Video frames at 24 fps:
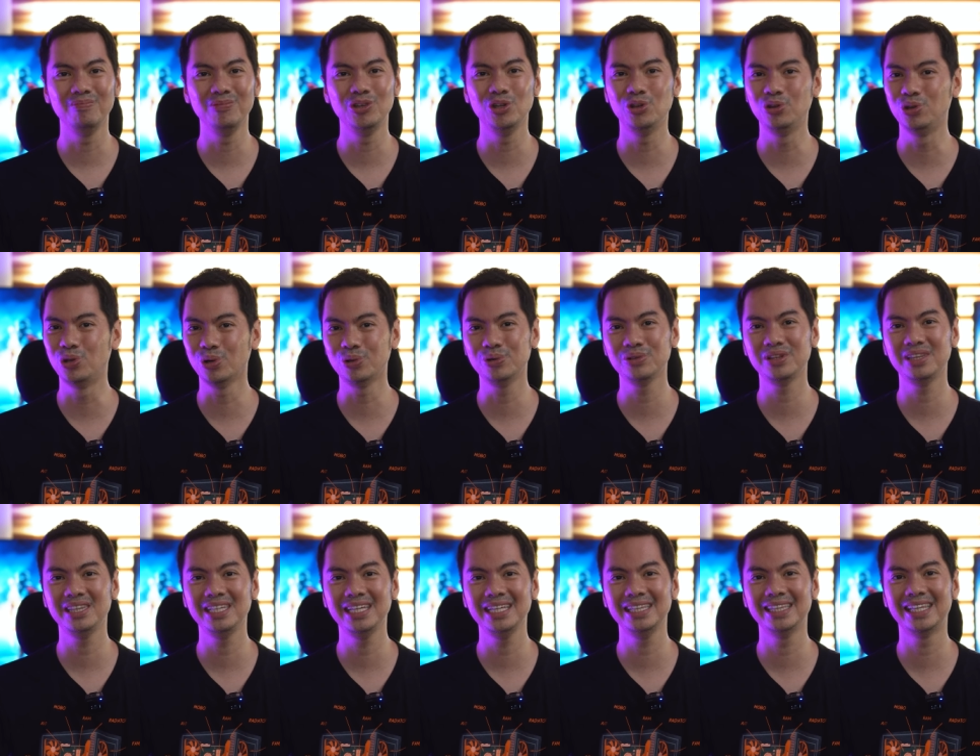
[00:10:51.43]
You
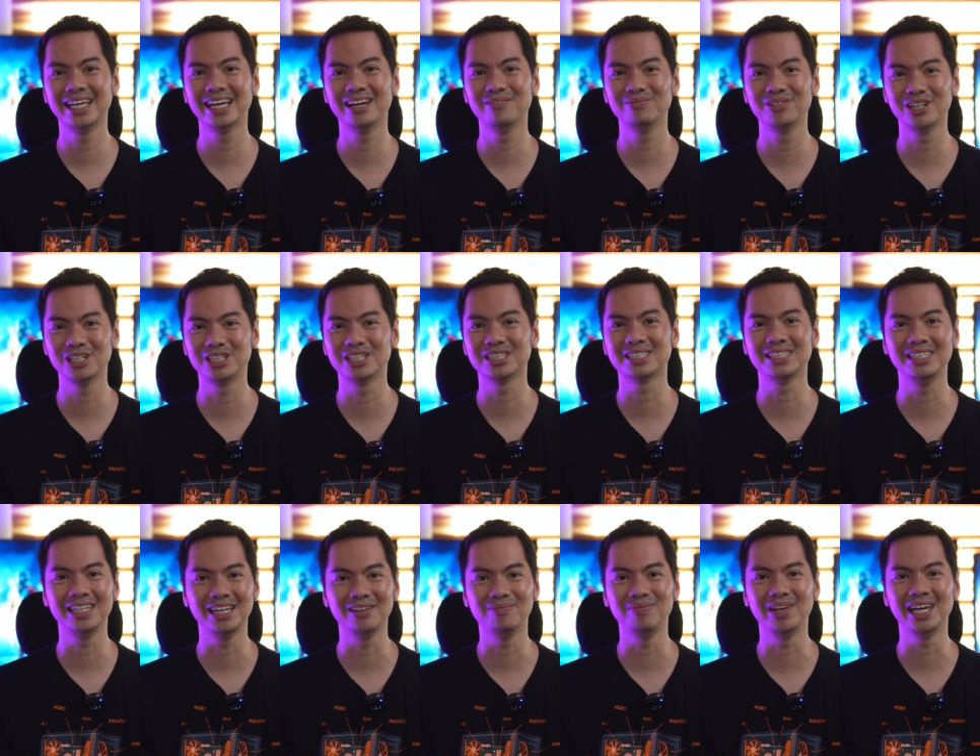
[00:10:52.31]
don't need them, they're
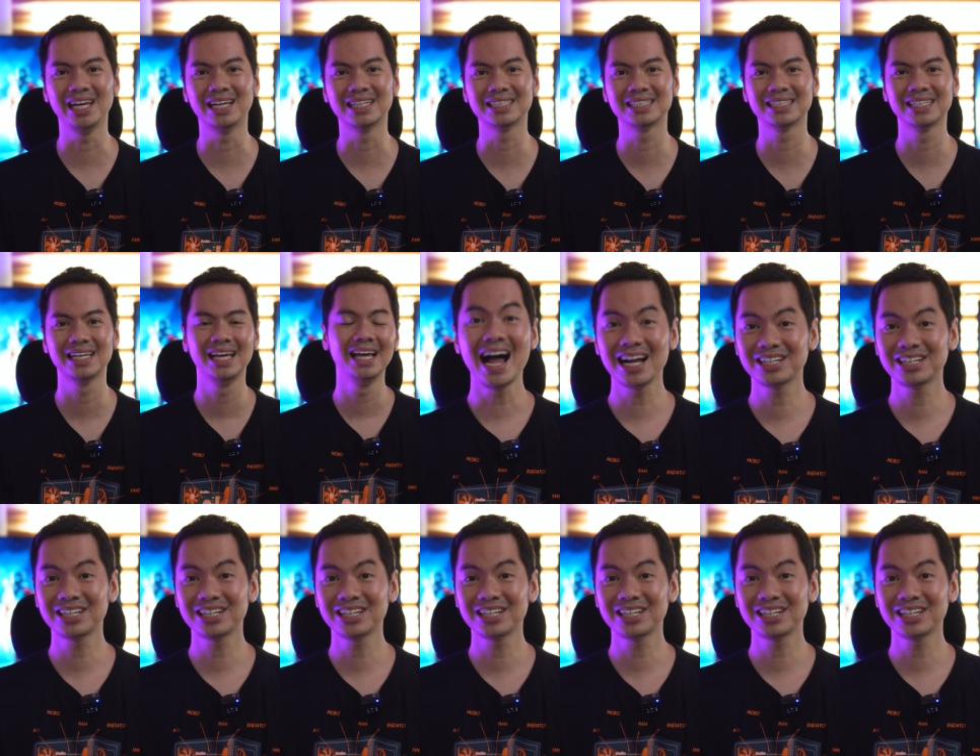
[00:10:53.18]
just gimmicks.